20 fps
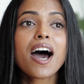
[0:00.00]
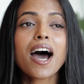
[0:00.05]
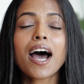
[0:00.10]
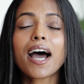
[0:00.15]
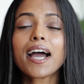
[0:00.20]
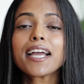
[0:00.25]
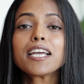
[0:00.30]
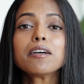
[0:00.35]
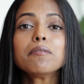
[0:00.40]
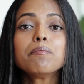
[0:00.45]

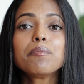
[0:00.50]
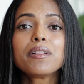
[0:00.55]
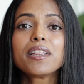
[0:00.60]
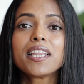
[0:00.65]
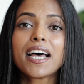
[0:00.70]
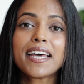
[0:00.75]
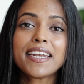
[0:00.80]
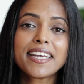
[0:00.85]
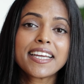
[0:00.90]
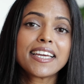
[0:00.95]
I am
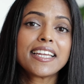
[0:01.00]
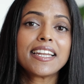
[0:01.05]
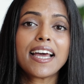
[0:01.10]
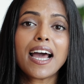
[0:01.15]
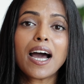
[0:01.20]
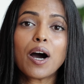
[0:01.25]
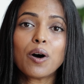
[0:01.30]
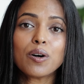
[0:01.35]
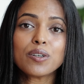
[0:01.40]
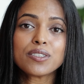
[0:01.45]
planning it
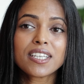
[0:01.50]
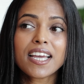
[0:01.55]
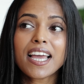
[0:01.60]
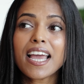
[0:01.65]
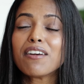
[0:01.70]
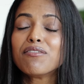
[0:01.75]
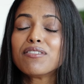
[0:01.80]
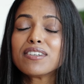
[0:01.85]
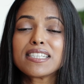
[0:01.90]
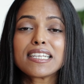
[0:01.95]
out
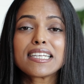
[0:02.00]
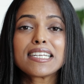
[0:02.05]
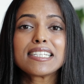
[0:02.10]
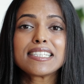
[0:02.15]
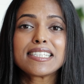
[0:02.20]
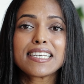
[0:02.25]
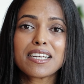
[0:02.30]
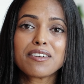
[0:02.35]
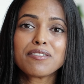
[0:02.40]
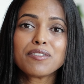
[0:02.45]
every single
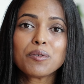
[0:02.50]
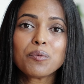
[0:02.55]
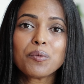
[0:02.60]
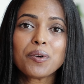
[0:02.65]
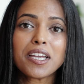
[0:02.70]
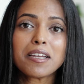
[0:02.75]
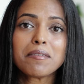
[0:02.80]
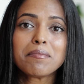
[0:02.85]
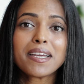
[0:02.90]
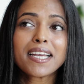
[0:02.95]
day of the
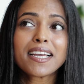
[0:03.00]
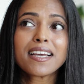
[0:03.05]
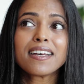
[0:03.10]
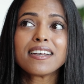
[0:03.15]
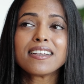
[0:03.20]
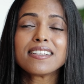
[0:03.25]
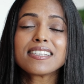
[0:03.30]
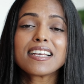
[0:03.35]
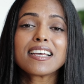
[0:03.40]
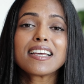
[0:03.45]
week,
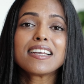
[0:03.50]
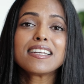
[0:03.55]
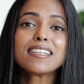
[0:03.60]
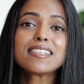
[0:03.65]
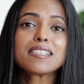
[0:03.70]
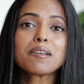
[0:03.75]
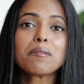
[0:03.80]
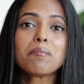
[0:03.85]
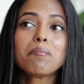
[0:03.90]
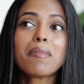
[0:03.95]
because
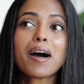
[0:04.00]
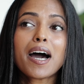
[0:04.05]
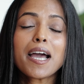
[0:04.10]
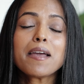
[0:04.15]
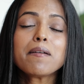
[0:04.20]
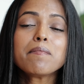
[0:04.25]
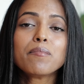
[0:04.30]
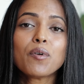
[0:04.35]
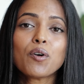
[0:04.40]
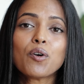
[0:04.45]
it's
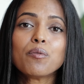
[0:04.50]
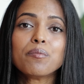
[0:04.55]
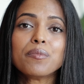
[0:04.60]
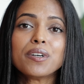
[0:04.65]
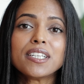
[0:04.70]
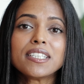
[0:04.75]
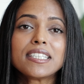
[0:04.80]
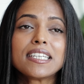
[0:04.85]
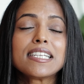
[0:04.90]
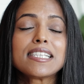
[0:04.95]
my
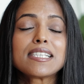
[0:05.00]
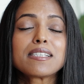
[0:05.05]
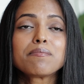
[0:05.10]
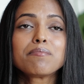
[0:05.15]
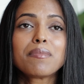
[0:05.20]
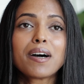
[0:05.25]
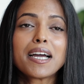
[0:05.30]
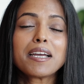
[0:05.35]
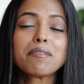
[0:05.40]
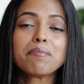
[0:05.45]
moment, it's
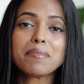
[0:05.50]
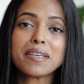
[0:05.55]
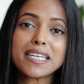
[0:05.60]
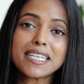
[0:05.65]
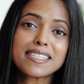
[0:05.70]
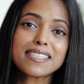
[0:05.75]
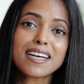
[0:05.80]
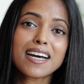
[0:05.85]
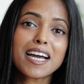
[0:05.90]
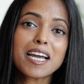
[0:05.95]
my me
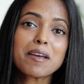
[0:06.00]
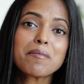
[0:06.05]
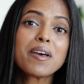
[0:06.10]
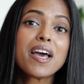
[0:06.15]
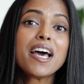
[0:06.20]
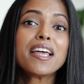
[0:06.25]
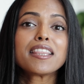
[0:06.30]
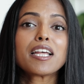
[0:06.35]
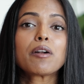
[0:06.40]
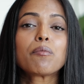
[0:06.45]
time
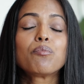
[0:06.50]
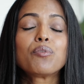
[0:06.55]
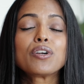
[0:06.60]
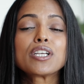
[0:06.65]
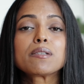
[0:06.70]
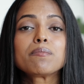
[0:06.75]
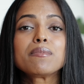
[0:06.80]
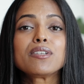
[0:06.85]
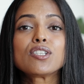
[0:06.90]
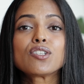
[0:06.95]
that
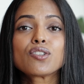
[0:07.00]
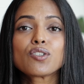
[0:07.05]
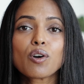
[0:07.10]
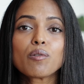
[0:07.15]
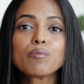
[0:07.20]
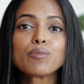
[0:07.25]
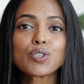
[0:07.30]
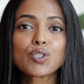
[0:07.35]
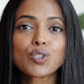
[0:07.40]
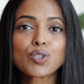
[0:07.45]
brings me so
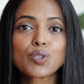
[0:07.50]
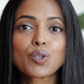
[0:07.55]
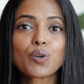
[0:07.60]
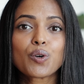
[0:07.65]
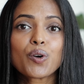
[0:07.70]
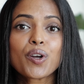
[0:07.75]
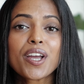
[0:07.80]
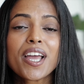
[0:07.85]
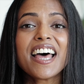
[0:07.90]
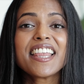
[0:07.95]
much
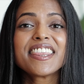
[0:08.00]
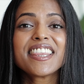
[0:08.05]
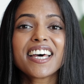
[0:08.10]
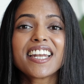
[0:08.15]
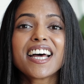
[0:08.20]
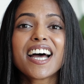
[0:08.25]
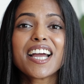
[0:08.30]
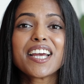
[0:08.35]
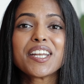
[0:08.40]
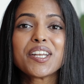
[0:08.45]
joy and
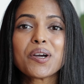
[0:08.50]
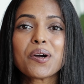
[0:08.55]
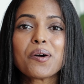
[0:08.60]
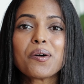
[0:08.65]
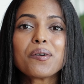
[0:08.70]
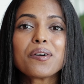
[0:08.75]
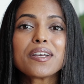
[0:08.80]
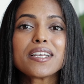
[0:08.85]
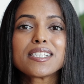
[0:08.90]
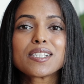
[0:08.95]
that I
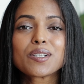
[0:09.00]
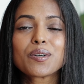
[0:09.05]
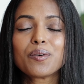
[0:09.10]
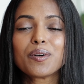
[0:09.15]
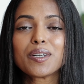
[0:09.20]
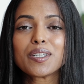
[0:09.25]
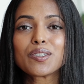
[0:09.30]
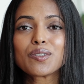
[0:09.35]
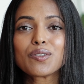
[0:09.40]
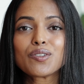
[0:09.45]
know is
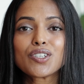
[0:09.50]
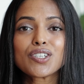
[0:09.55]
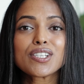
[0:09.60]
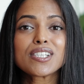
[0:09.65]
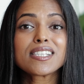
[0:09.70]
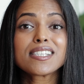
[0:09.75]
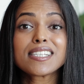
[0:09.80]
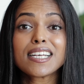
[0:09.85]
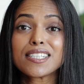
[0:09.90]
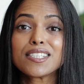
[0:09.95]
going to
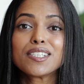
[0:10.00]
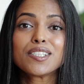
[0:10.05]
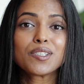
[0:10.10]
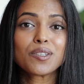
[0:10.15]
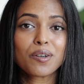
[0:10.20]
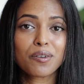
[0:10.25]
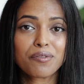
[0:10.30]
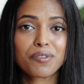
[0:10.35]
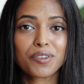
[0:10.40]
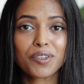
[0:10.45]
just set the
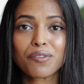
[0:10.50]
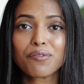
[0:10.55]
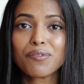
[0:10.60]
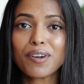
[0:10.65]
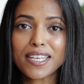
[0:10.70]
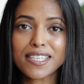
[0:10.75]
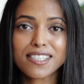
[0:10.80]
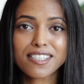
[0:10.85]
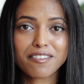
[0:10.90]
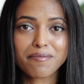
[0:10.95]
tone for the
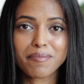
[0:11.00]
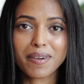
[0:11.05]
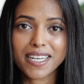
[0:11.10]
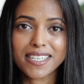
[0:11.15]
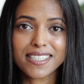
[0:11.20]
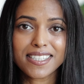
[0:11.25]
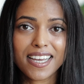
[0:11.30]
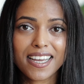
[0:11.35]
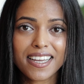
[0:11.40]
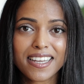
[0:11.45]
rest of my
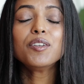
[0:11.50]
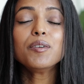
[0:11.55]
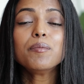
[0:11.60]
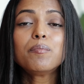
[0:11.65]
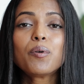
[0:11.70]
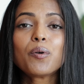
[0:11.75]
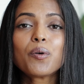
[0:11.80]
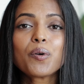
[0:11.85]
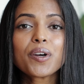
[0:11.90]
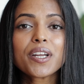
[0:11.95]
day. The
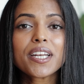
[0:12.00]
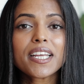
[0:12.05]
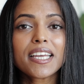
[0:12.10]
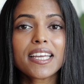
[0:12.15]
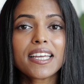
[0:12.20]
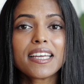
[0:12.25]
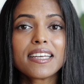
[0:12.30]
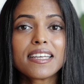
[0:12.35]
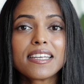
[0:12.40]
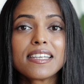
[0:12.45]
point
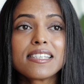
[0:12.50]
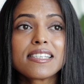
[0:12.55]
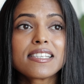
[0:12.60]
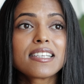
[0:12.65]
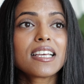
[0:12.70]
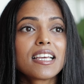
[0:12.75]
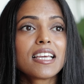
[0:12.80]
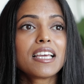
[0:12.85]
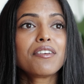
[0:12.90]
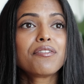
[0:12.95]
is,
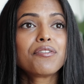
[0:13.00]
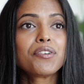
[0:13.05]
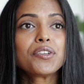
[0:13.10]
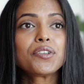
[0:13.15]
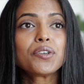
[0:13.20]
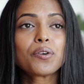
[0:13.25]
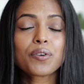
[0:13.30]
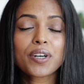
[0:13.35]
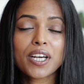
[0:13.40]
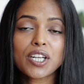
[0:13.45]
if you
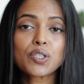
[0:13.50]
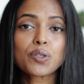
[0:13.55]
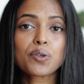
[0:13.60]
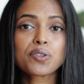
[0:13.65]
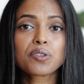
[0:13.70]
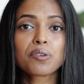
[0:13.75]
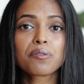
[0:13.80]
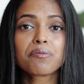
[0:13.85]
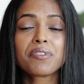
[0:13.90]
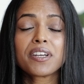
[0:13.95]
don't enjoy
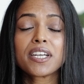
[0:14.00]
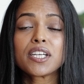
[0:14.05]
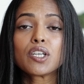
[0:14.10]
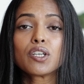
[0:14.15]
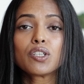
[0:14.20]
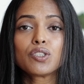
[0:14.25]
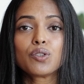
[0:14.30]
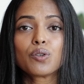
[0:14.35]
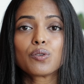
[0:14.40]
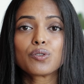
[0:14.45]
something,
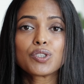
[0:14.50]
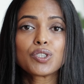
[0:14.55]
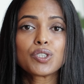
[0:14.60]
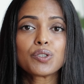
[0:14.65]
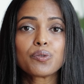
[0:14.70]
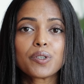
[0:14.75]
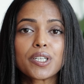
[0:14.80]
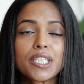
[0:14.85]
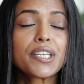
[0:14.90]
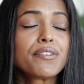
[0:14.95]
don't
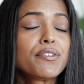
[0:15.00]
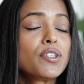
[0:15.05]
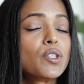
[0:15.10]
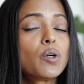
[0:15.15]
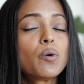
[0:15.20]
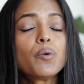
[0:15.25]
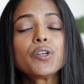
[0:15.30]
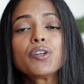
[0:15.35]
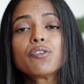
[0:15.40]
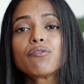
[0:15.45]
do it. If you
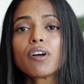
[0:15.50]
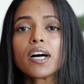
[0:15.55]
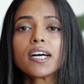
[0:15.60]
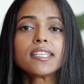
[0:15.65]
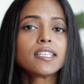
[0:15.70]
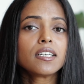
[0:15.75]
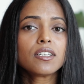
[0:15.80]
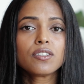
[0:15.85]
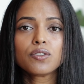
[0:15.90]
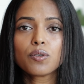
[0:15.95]
don't want to
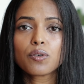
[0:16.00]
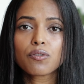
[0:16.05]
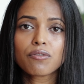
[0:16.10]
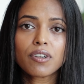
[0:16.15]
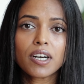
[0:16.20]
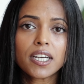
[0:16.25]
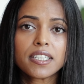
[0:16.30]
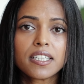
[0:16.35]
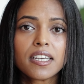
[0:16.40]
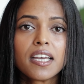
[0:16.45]
run, don't
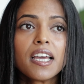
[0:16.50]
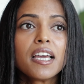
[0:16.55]
run.